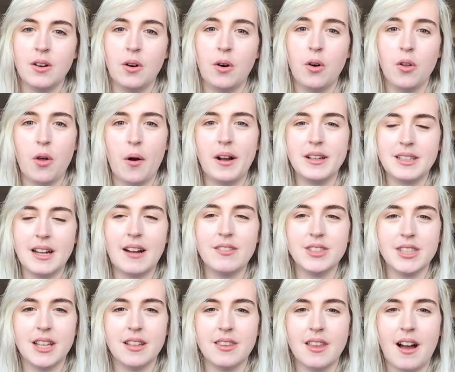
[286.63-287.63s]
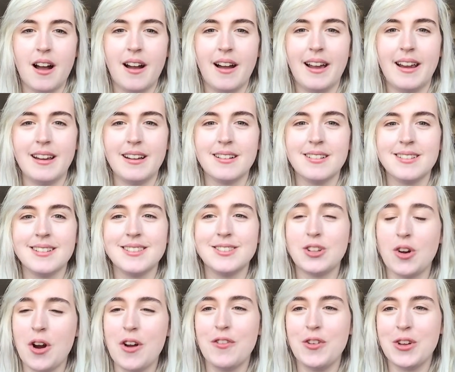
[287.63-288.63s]
Although I have said that
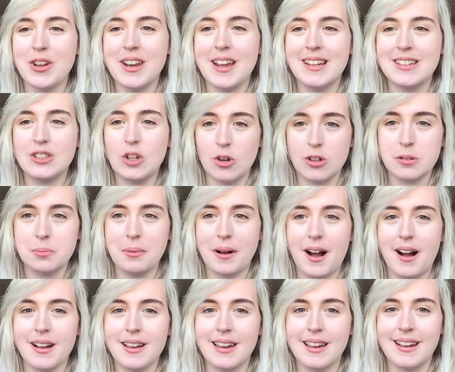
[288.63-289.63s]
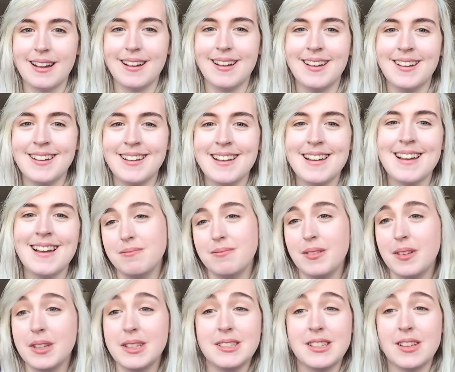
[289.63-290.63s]
sorry if you can hear dogs barking.
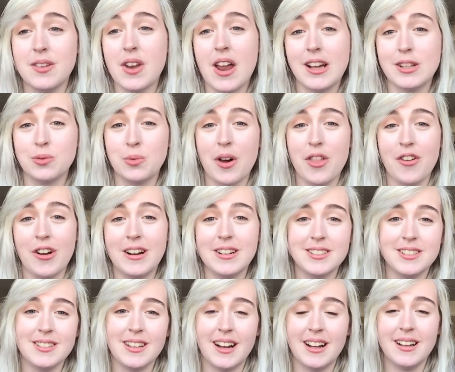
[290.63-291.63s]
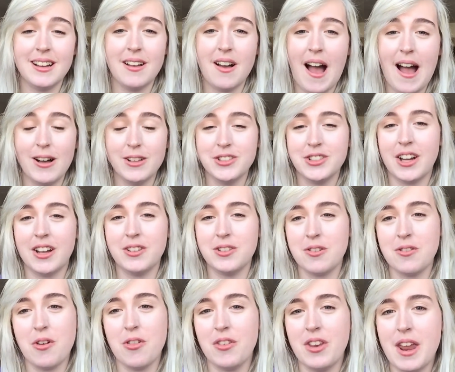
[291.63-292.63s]
It's a nice weather outside, so I
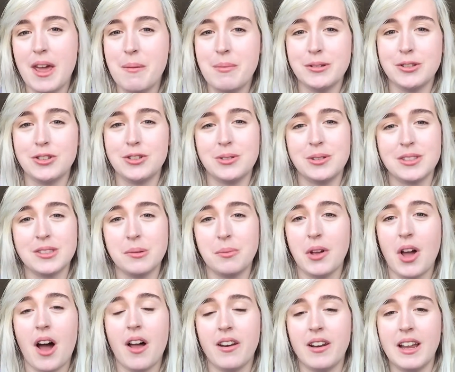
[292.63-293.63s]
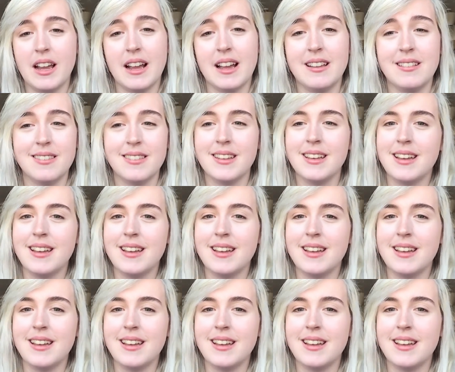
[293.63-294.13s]
know the neighbours are doing some gardening and